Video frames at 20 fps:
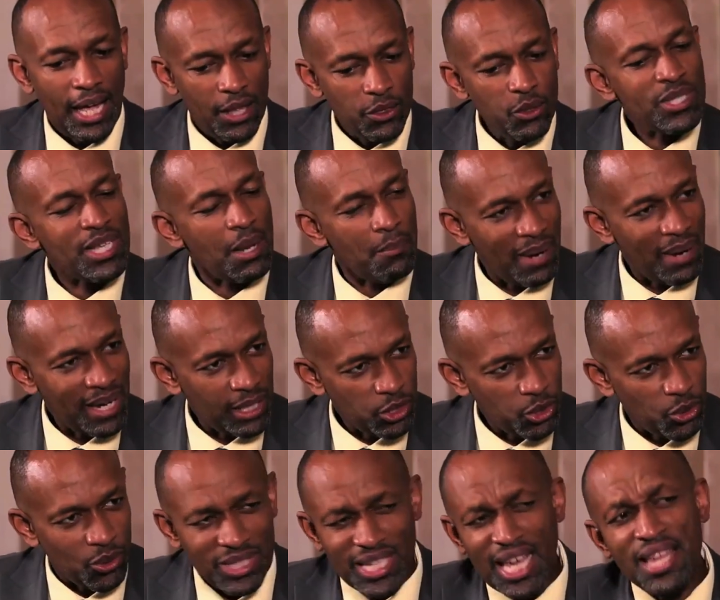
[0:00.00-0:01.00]
And those are
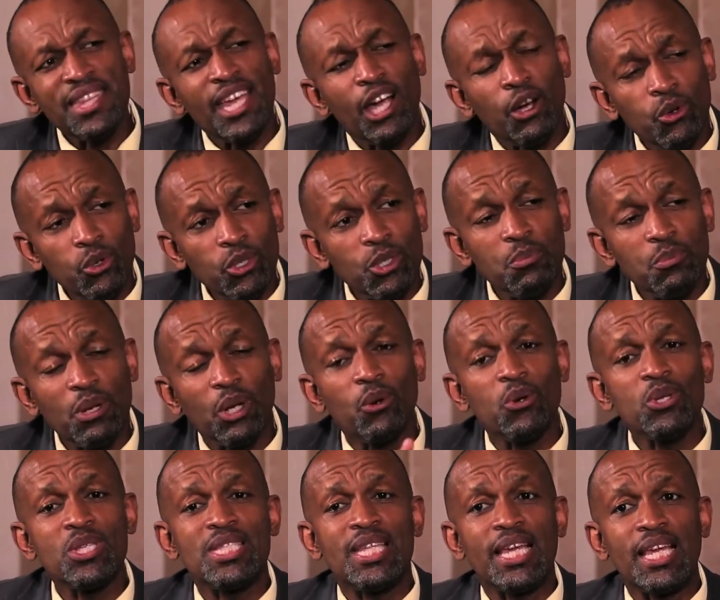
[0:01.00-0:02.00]
milestones, and they're good
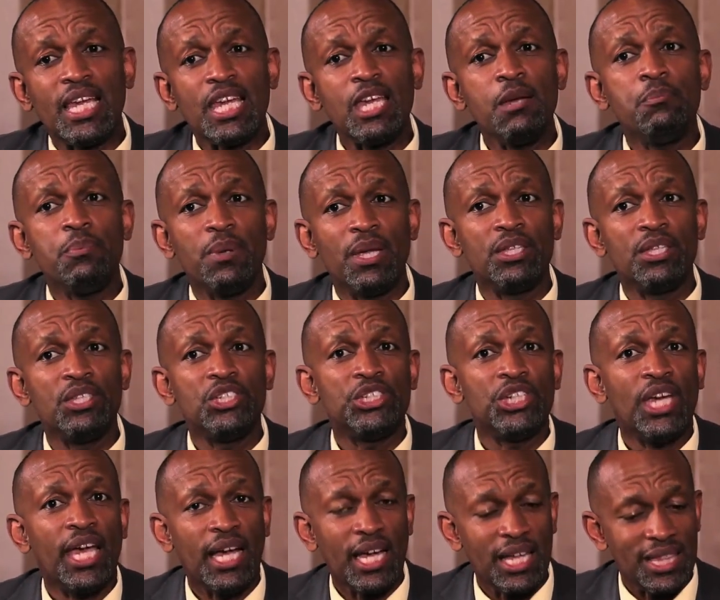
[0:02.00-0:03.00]
because they keep in
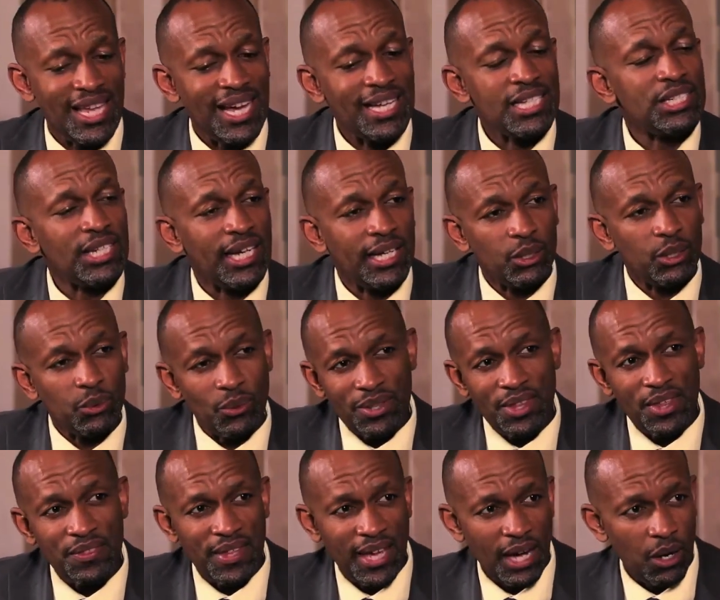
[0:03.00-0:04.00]
check that child,
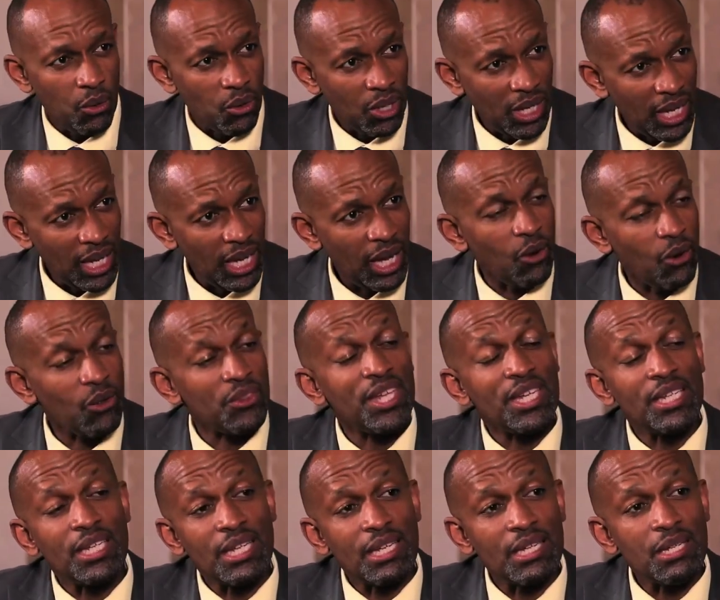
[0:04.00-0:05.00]
whether they are okay or they
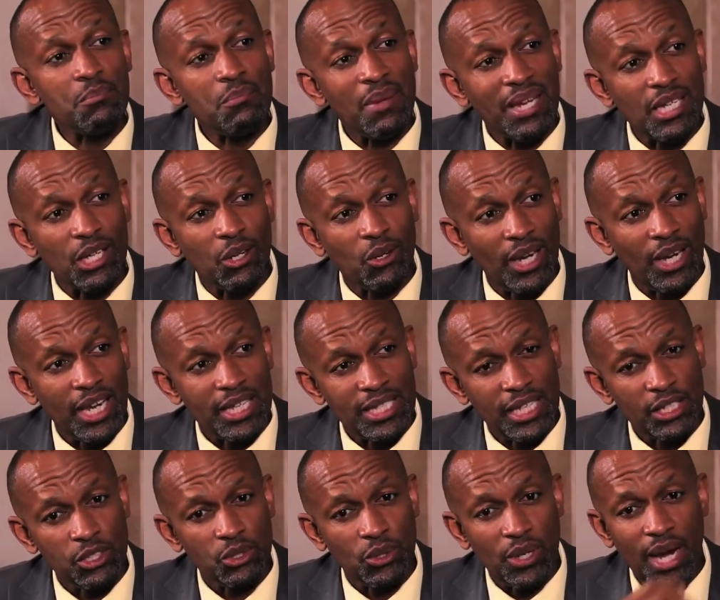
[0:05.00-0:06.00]
need medical
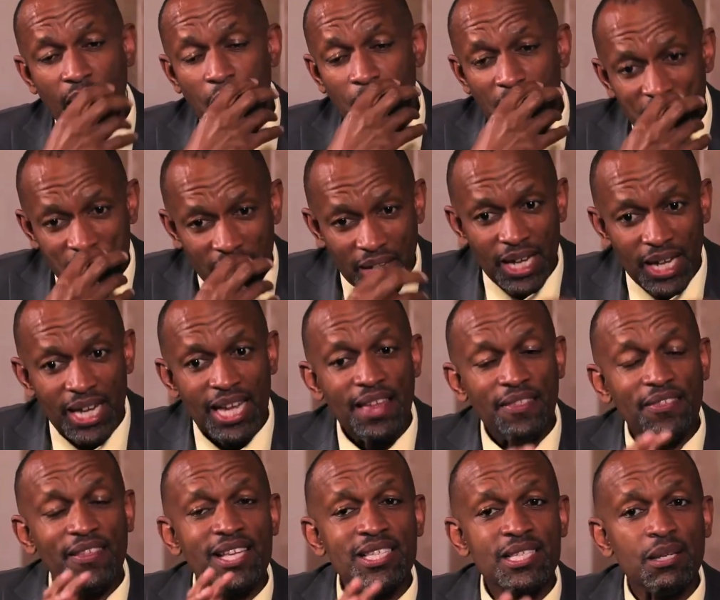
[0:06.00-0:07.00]
attention. However,
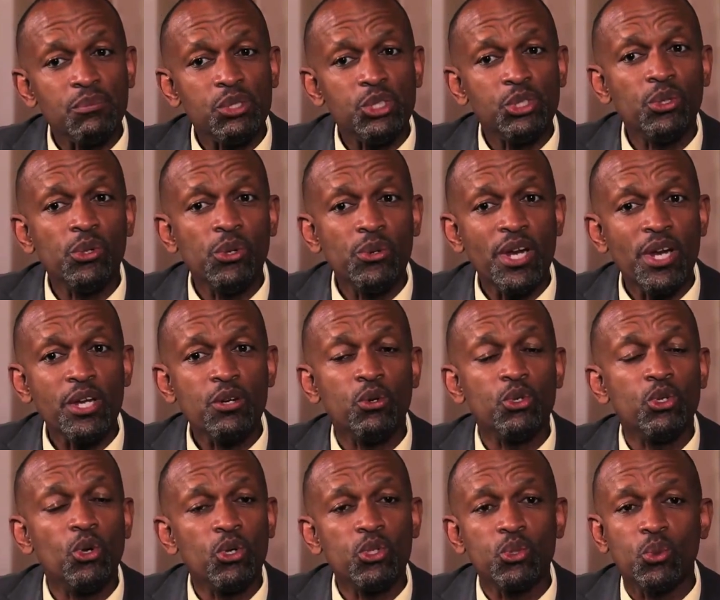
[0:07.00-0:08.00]
there are some children who
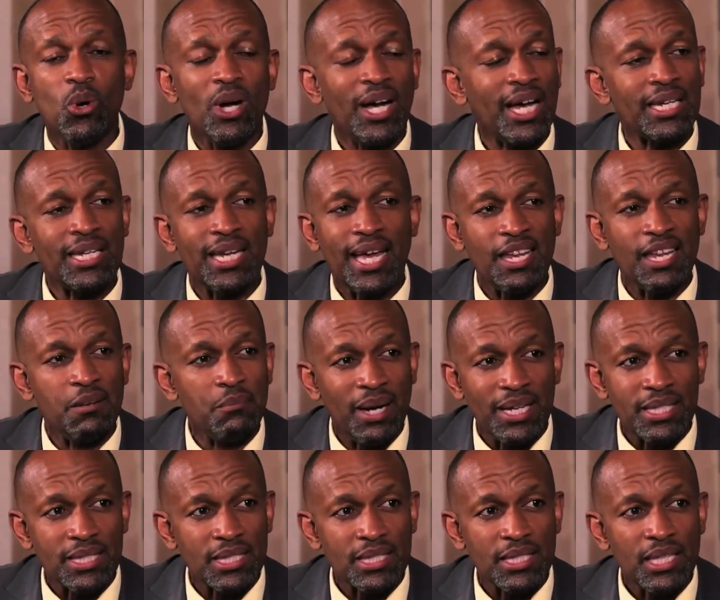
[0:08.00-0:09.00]
don't walk at 9
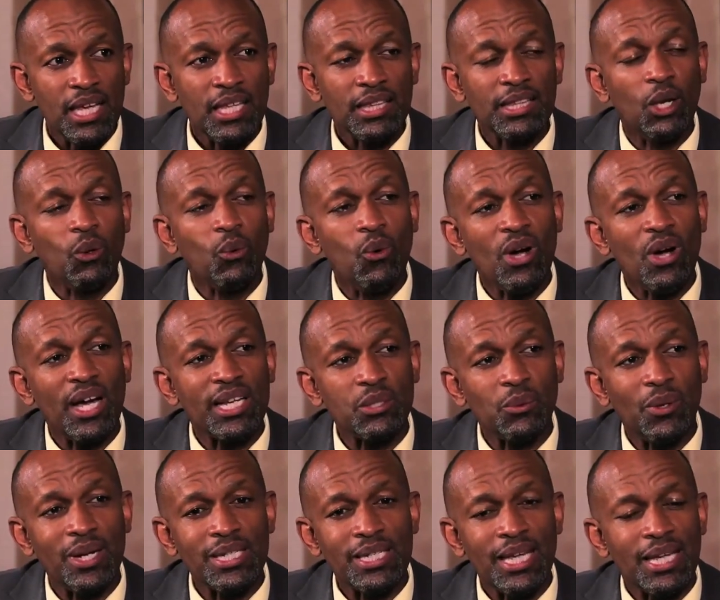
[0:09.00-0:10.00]
months, they'll walk at
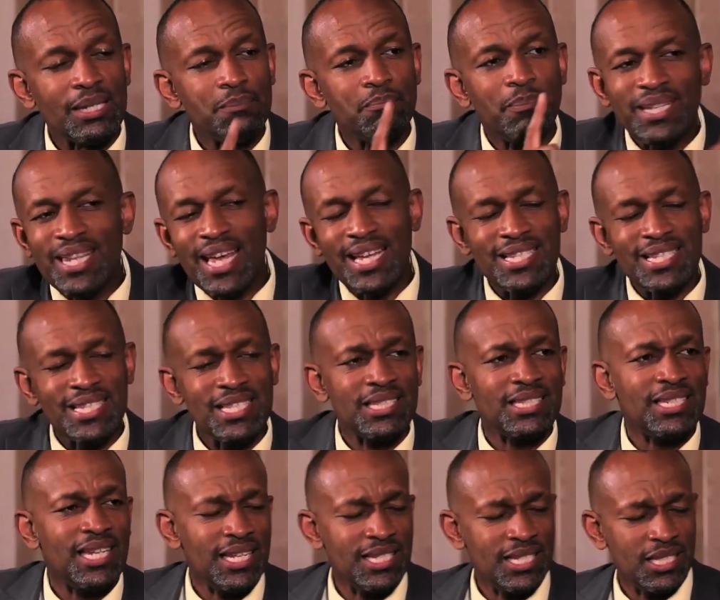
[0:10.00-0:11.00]
1 year, but that
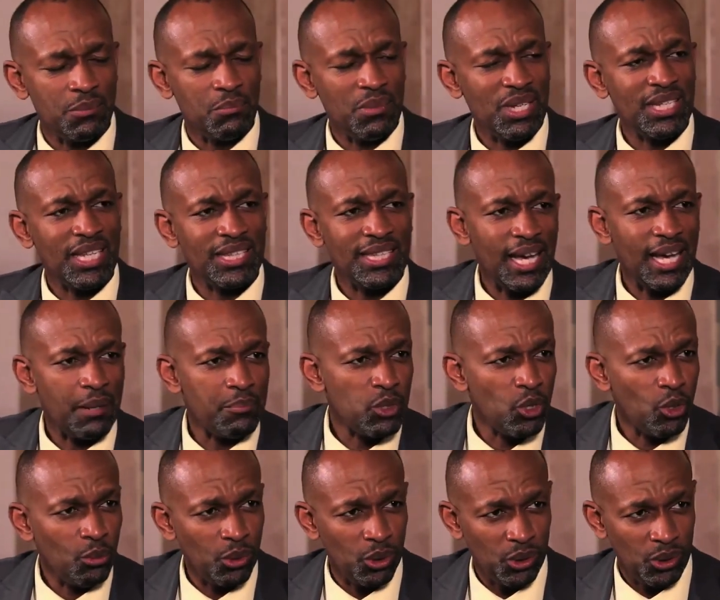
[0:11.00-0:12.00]
doesn't mean that they're
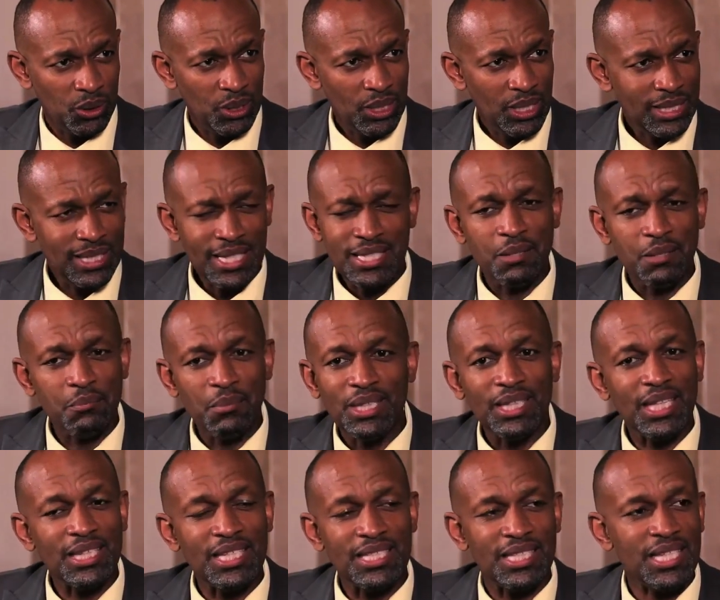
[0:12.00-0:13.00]
abnormal, doesn't mean
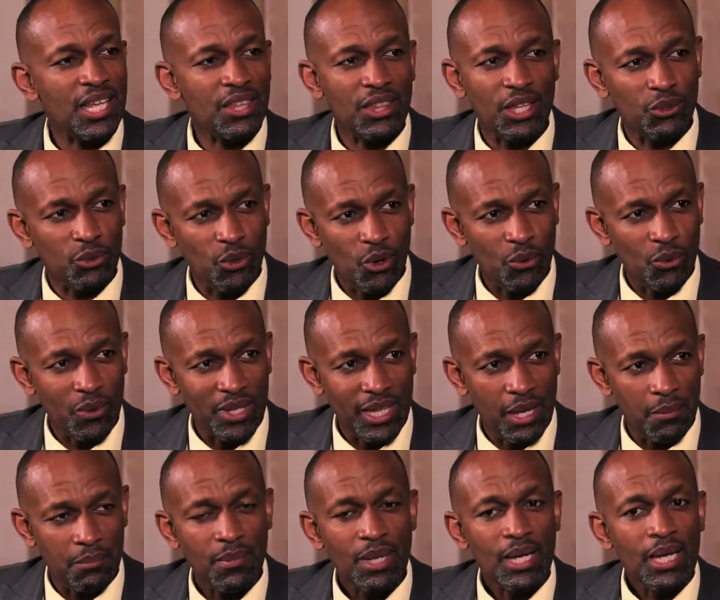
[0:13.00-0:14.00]
that there's anything wrong with
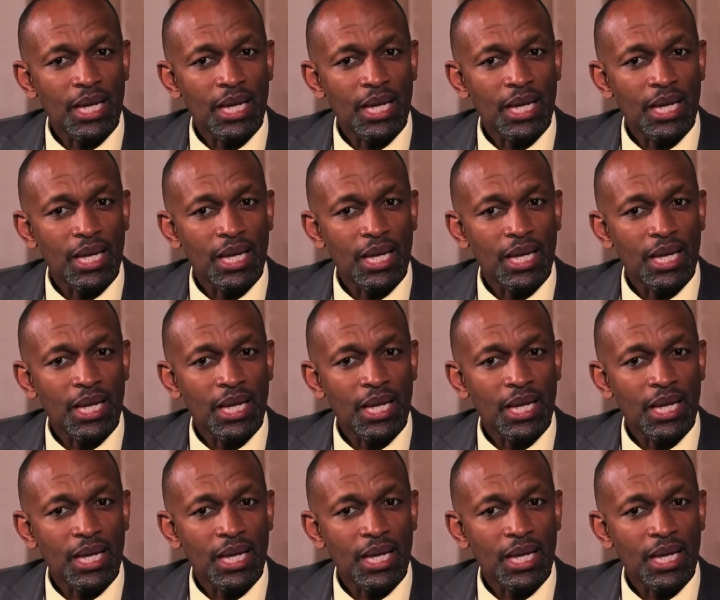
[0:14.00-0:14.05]
them.